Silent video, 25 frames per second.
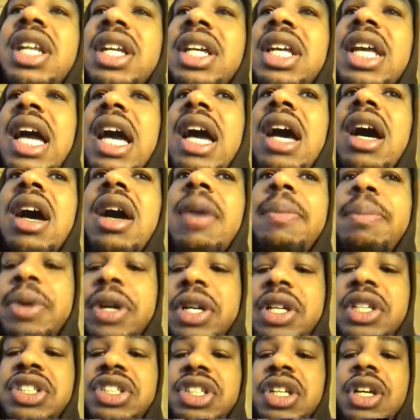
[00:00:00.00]
of y'all, I'm
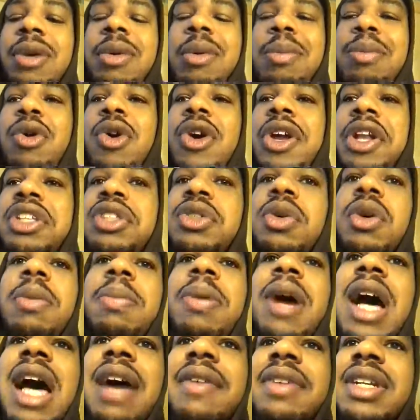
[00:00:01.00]
pretty sure, were born into a
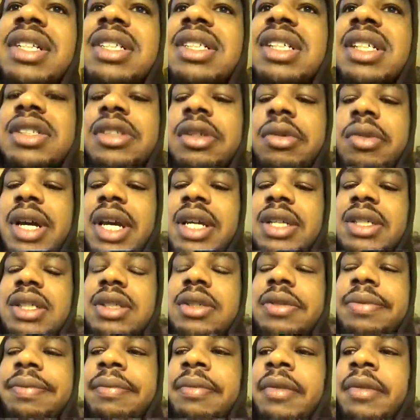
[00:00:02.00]
poverty situation.